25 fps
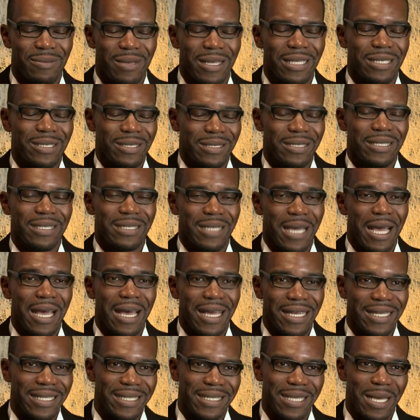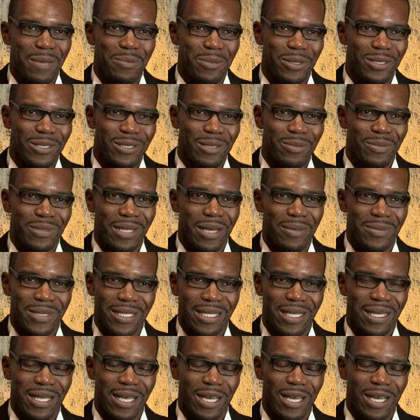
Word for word: as it happens sometimes in